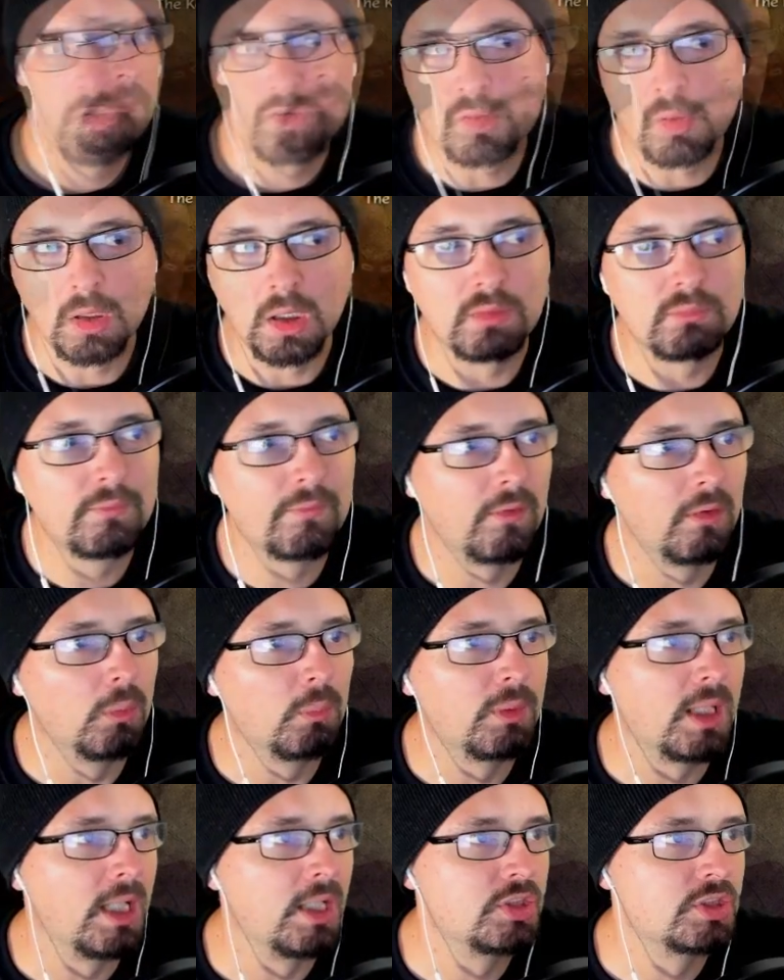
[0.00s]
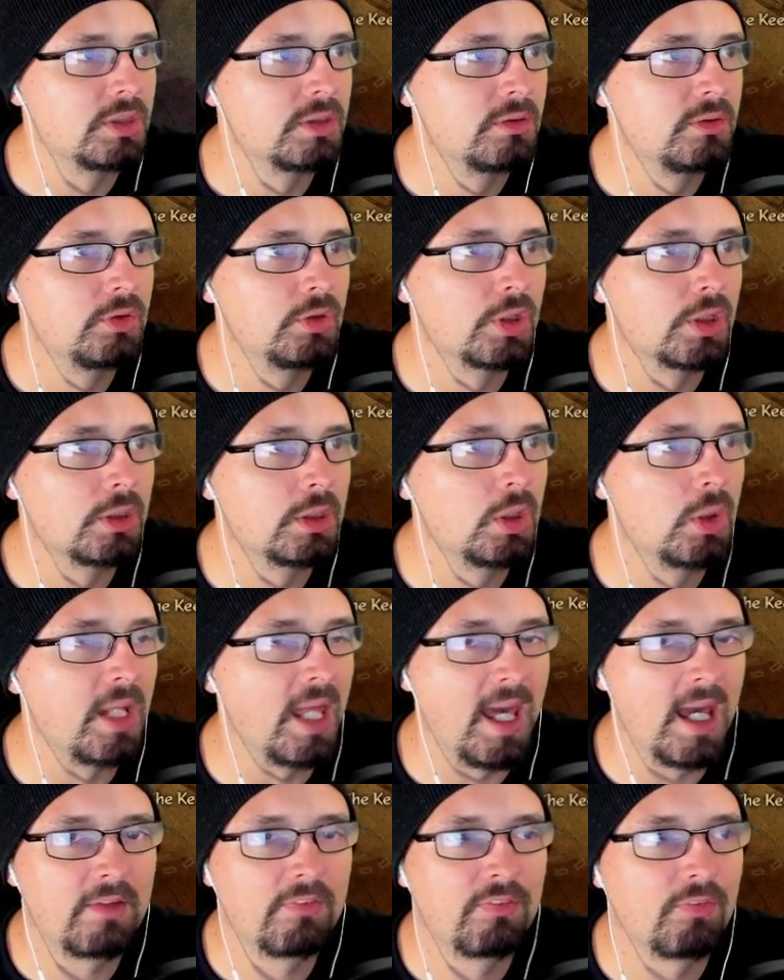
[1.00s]
Starting off with the location, you're going to go to
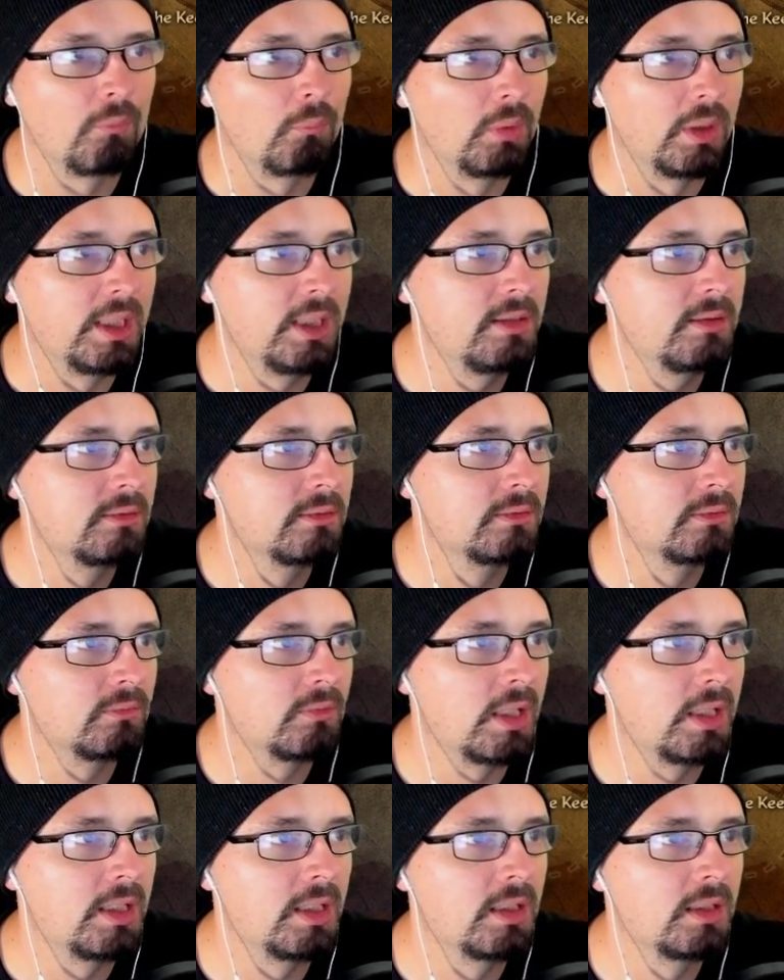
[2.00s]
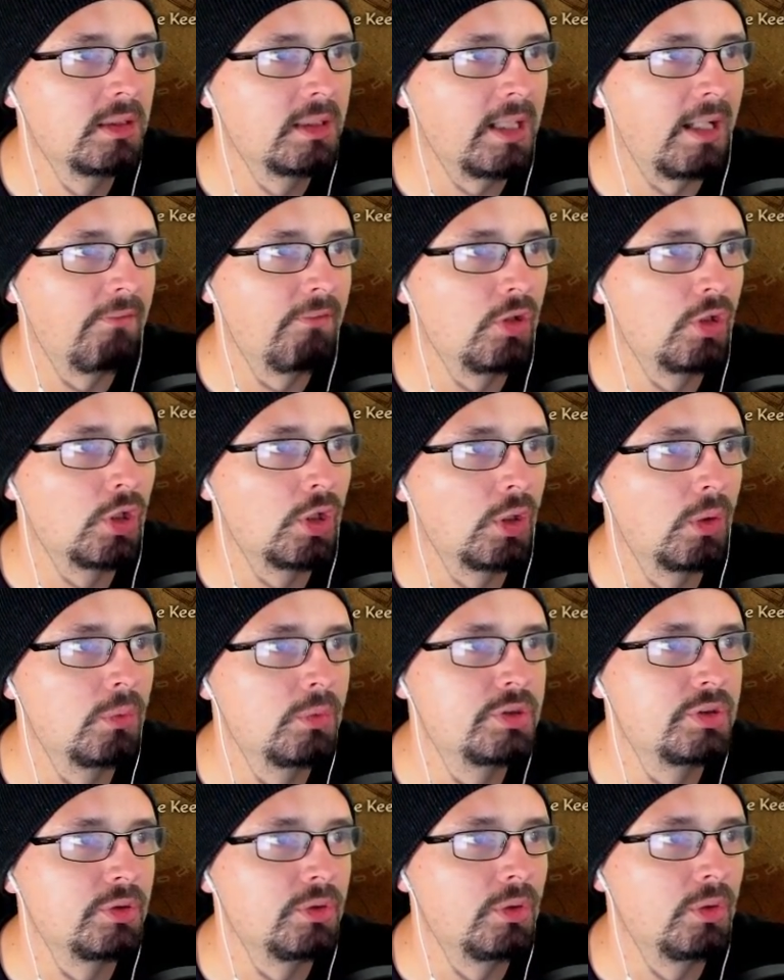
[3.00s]
Act 3 right here, and then you're going to go
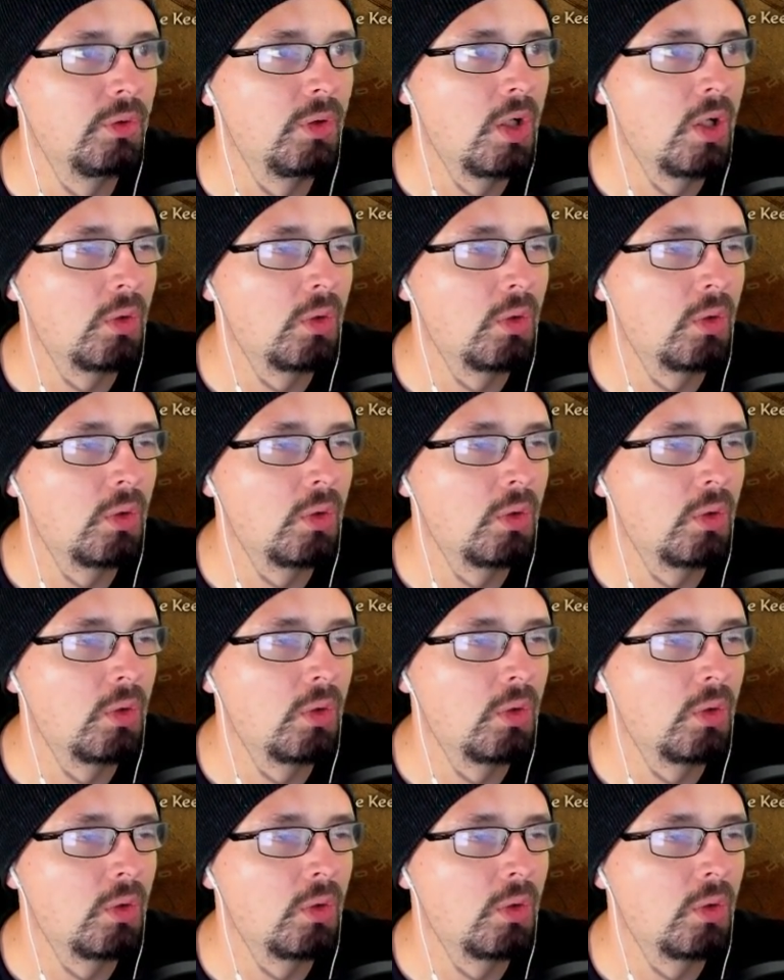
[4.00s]
to